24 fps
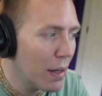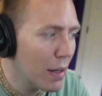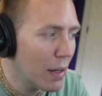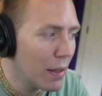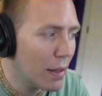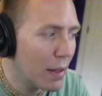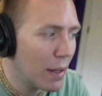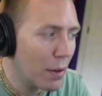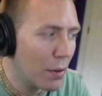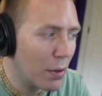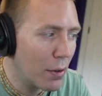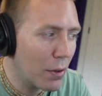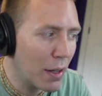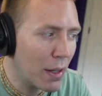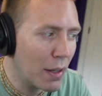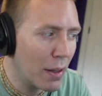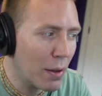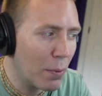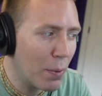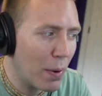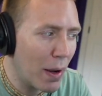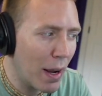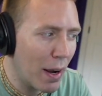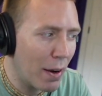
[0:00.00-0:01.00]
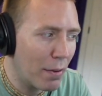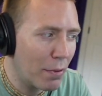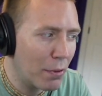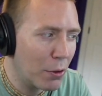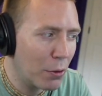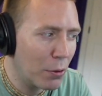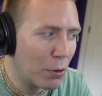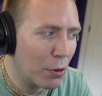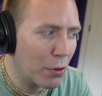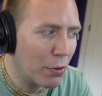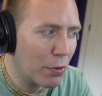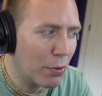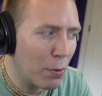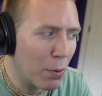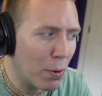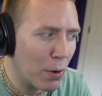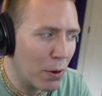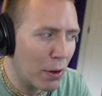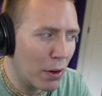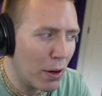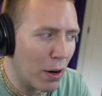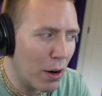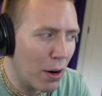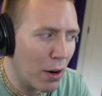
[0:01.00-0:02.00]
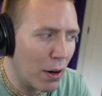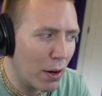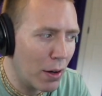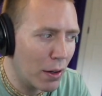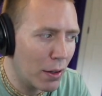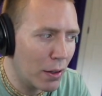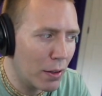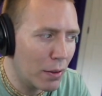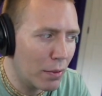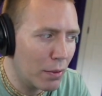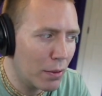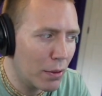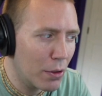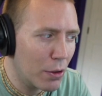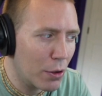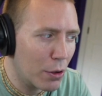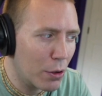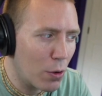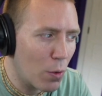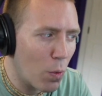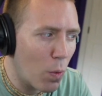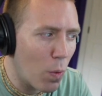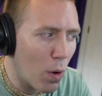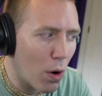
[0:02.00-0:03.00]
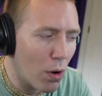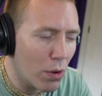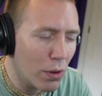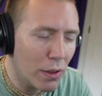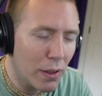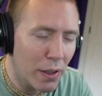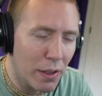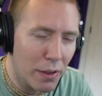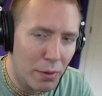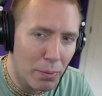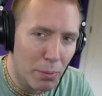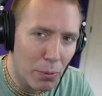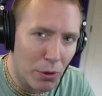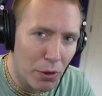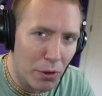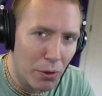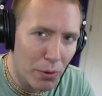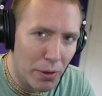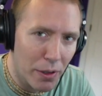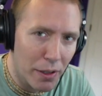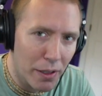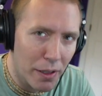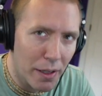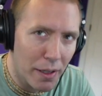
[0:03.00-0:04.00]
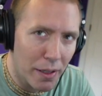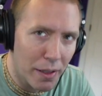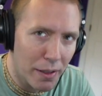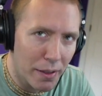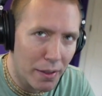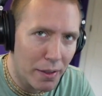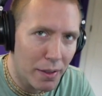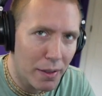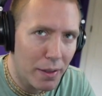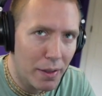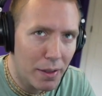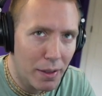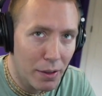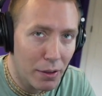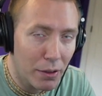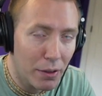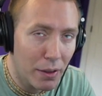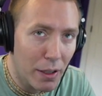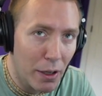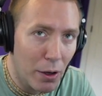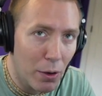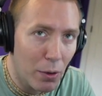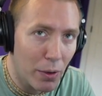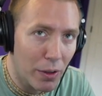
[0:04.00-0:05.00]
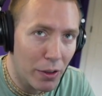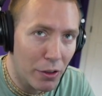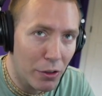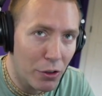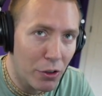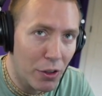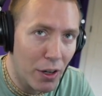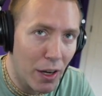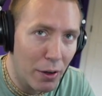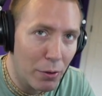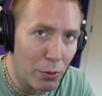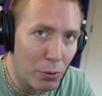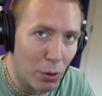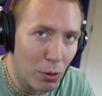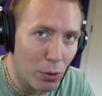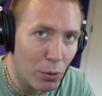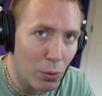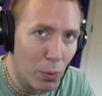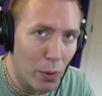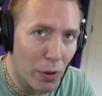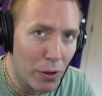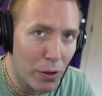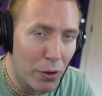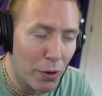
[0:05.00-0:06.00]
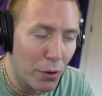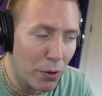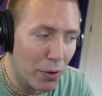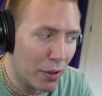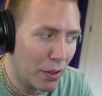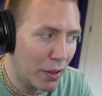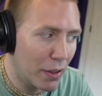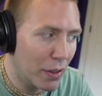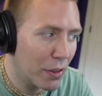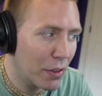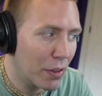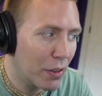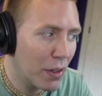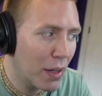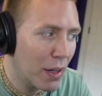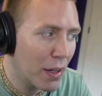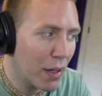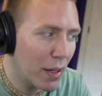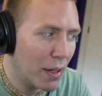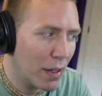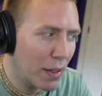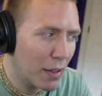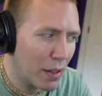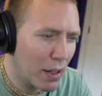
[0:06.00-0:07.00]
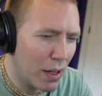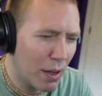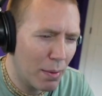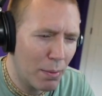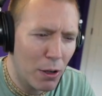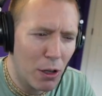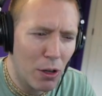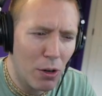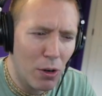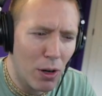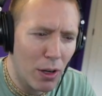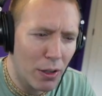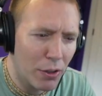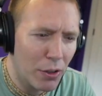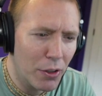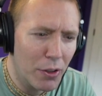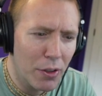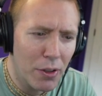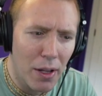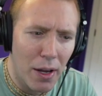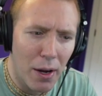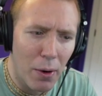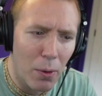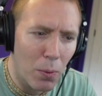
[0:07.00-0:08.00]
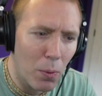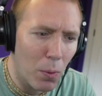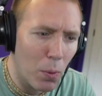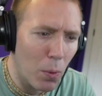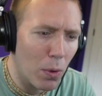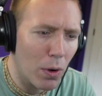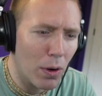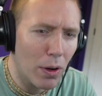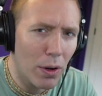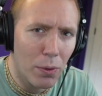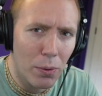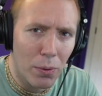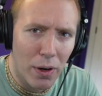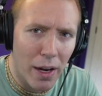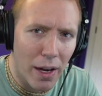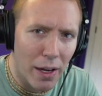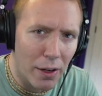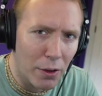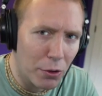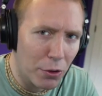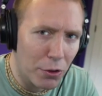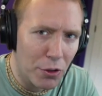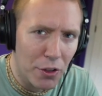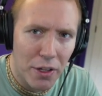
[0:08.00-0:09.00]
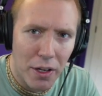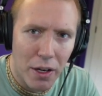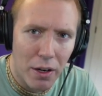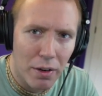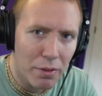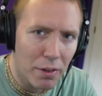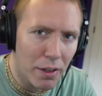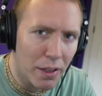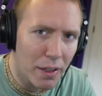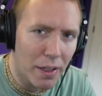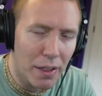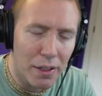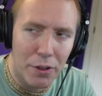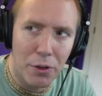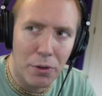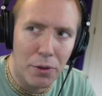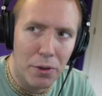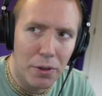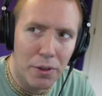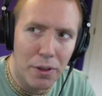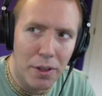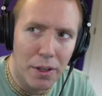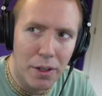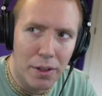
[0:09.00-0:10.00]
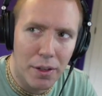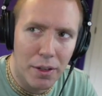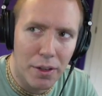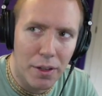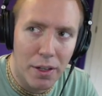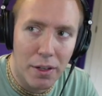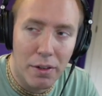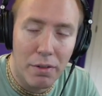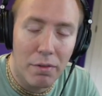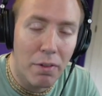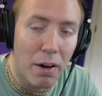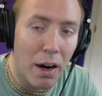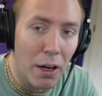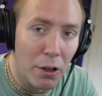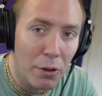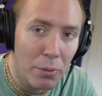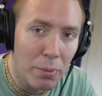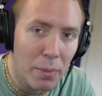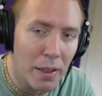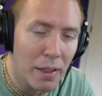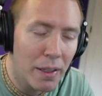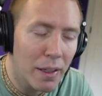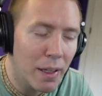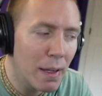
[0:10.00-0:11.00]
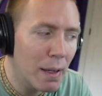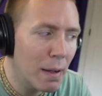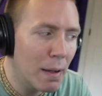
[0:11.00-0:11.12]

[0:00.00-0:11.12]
The other thing that we have to look for are the qualities Mercury in Leo in general with Uranus can come across just the aura or energy of it in your in the environment